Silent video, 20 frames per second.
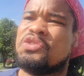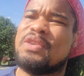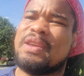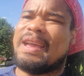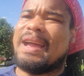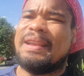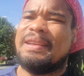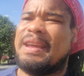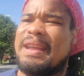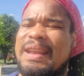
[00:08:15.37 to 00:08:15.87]
You
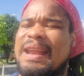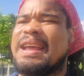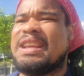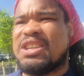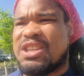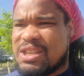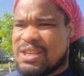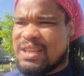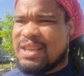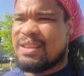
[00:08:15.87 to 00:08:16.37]
ain't got none of that
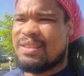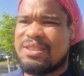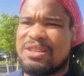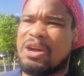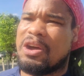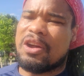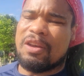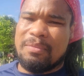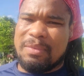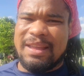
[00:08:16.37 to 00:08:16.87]
shit
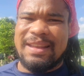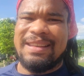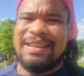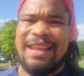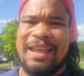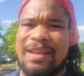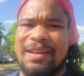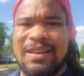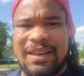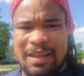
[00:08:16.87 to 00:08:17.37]
talking
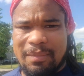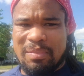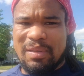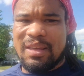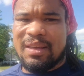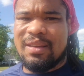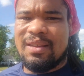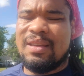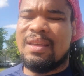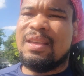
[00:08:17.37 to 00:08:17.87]
in
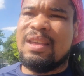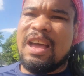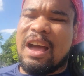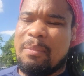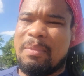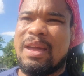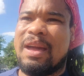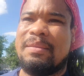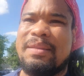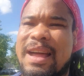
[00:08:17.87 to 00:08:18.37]
Libya.
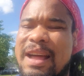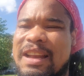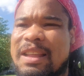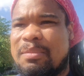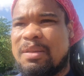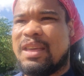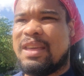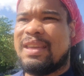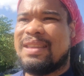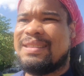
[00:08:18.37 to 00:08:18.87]
I mean, not
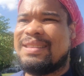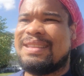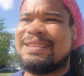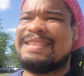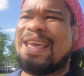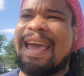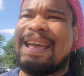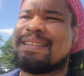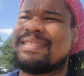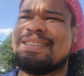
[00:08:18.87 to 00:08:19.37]
Libya, in
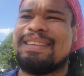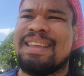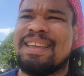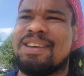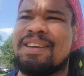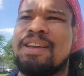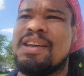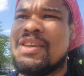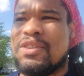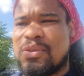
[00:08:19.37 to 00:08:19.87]

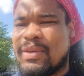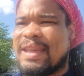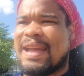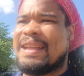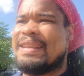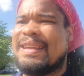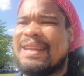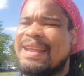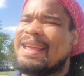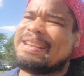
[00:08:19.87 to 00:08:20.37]
Tanzania. You ain't
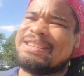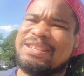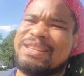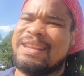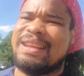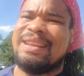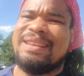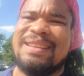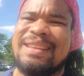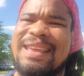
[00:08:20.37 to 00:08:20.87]
got none of that
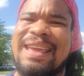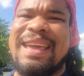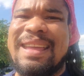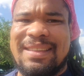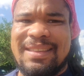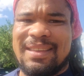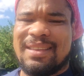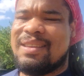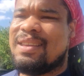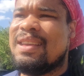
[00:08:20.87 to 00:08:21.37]
shit in
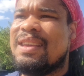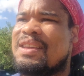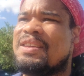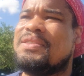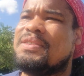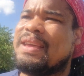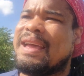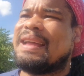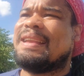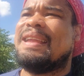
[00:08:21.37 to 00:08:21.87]
Kenya.
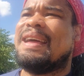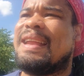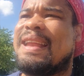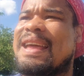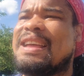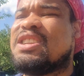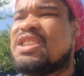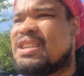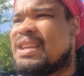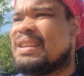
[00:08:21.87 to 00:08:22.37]
You ain't got none
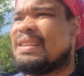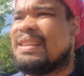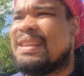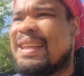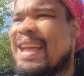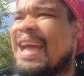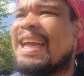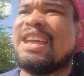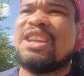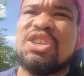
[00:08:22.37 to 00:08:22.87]
of that shit that
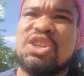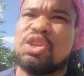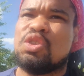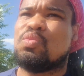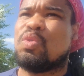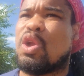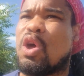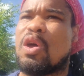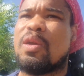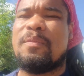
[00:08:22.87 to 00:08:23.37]
they got issues
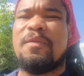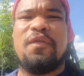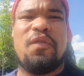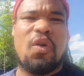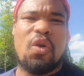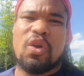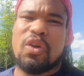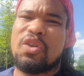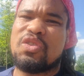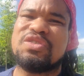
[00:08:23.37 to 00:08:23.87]
with all them
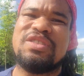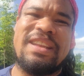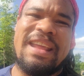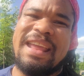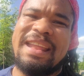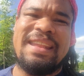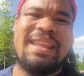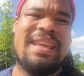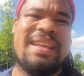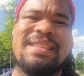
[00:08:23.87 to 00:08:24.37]
foreigners and
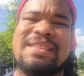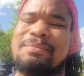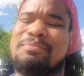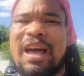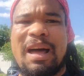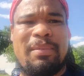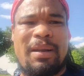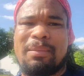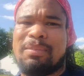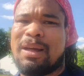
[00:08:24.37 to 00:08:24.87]
Indians and
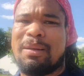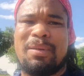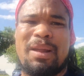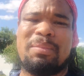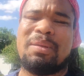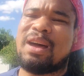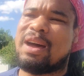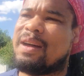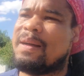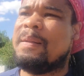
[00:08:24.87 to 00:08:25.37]
blah, blah, blah,
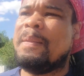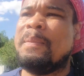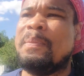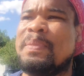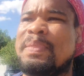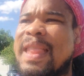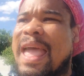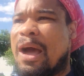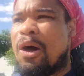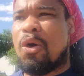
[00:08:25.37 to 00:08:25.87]
blah, blah,
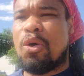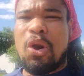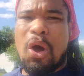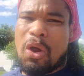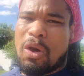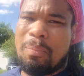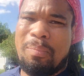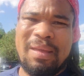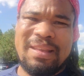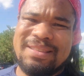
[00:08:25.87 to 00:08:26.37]
that own
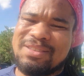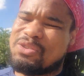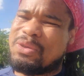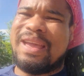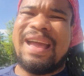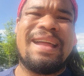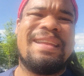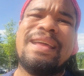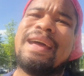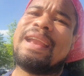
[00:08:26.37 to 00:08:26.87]
all the business. You
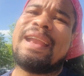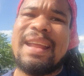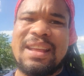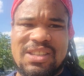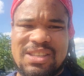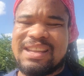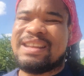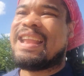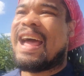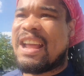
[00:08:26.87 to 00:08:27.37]
ain't got none of
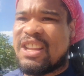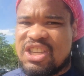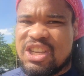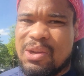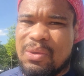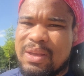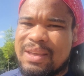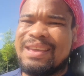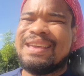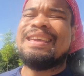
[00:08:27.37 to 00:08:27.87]
that shit.
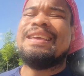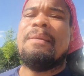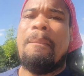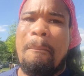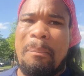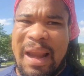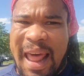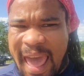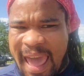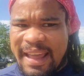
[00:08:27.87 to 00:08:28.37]
Nigeria,
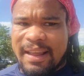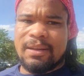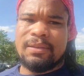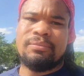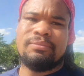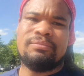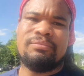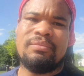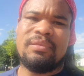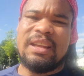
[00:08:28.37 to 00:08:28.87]
black.
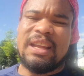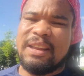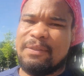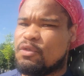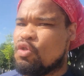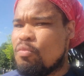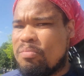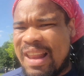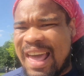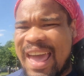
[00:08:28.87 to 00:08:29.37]
And
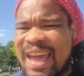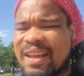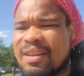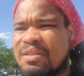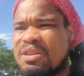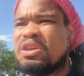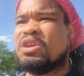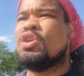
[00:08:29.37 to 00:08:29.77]
if you black,